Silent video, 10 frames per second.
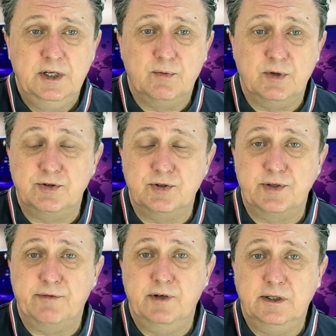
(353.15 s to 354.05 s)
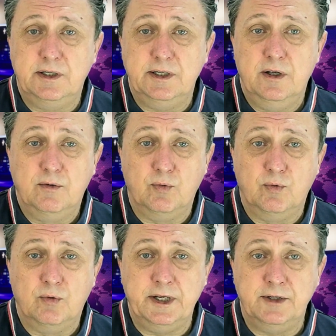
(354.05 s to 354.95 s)
which is definitely
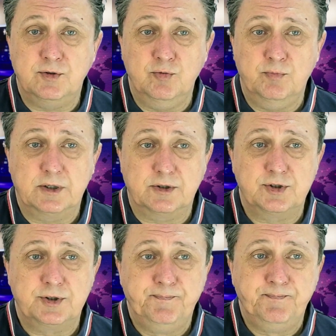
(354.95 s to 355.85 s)
way too much.